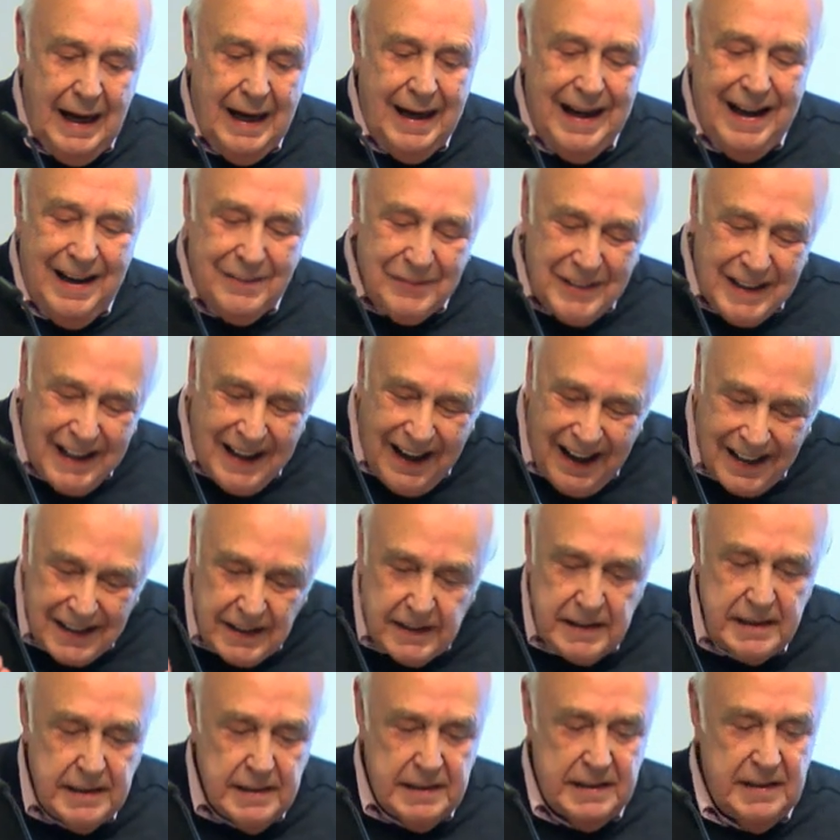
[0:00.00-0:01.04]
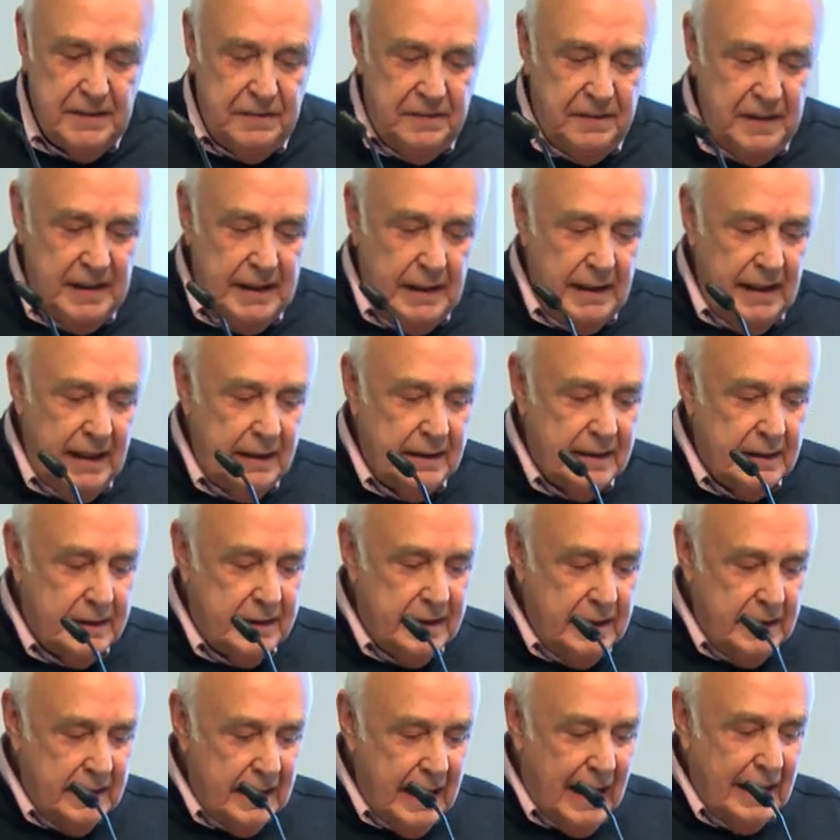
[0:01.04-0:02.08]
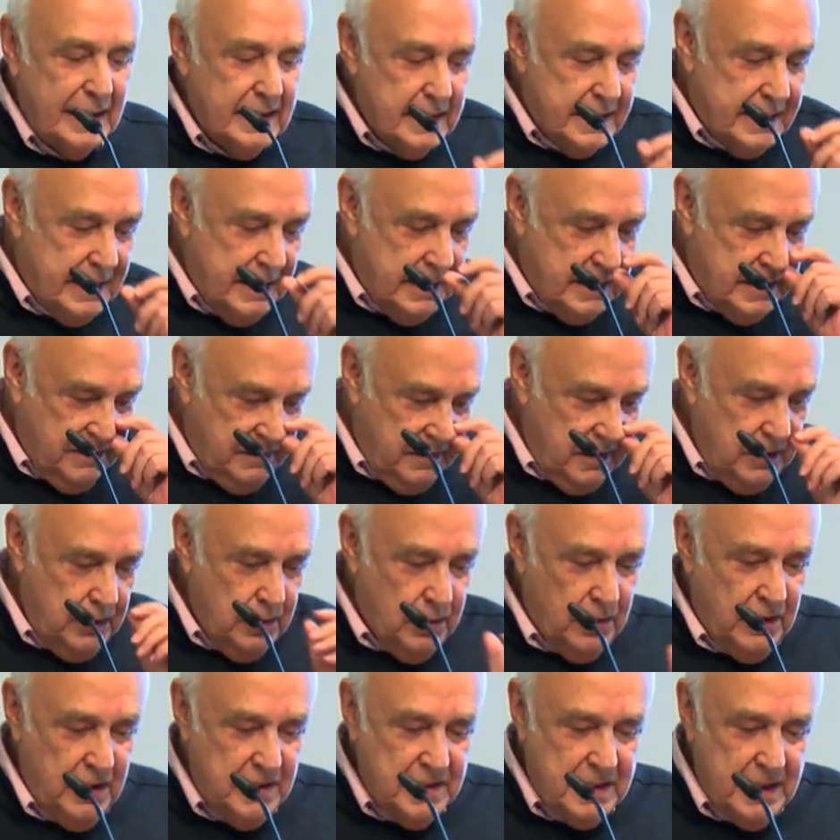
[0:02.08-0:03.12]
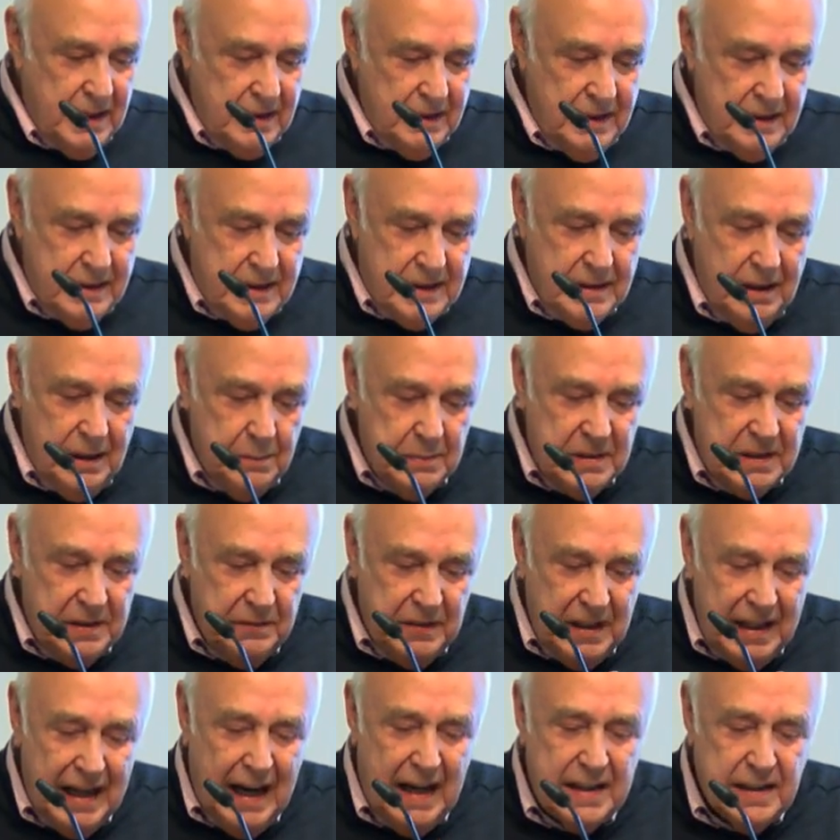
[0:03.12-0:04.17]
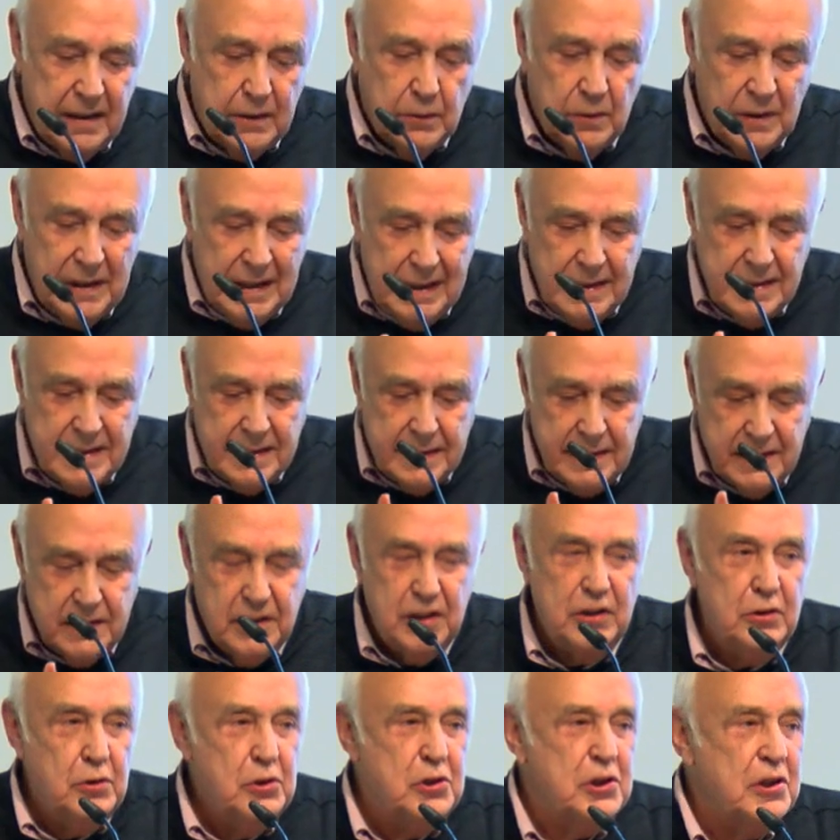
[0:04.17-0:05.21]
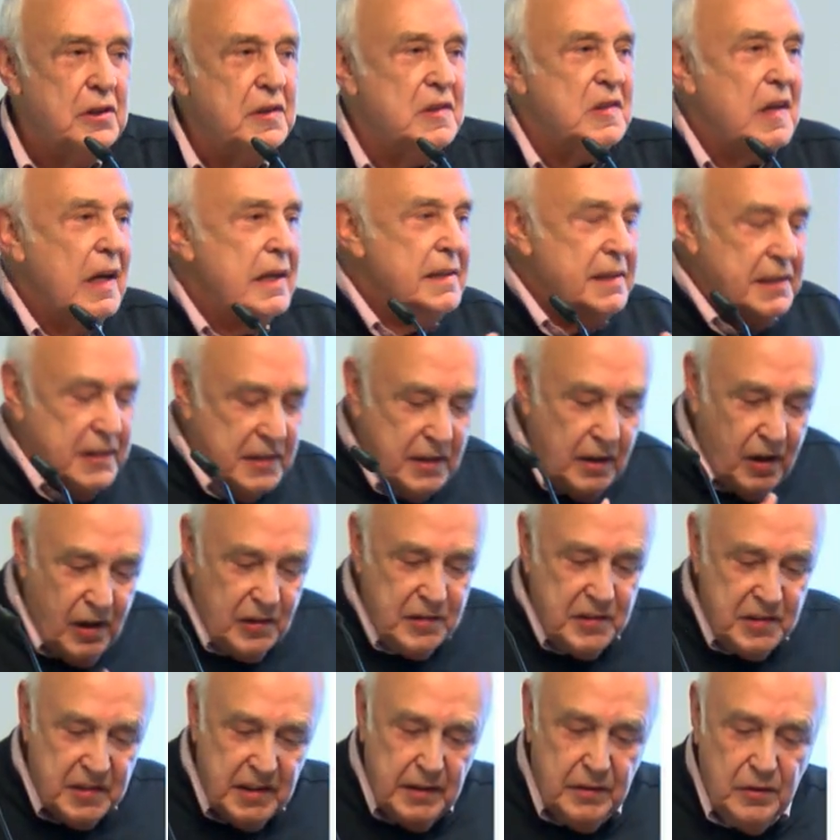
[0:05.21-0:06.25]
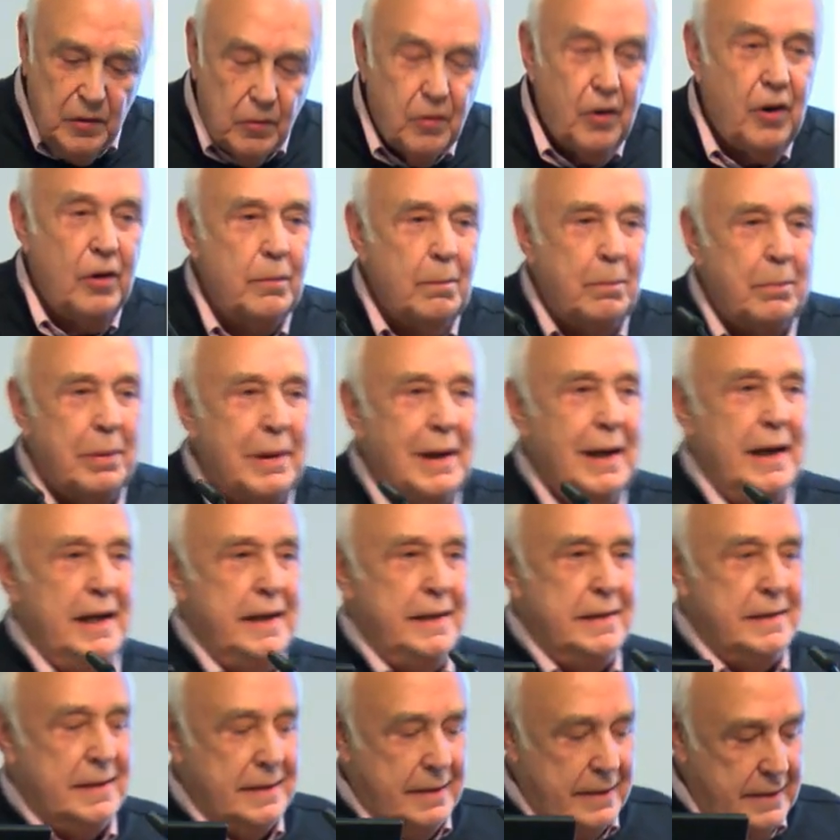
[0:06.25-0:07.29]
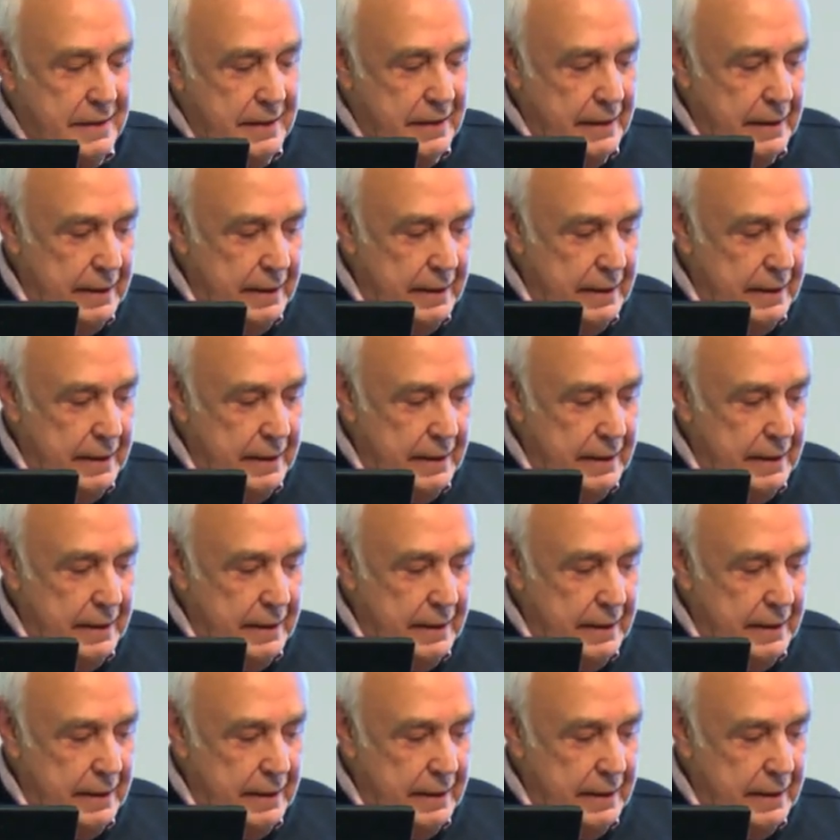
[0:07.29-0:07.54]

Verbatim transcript: I have an uneasy feeling that the analysis of the Eurozone in terms of inadequate institutions starts in the wrong place.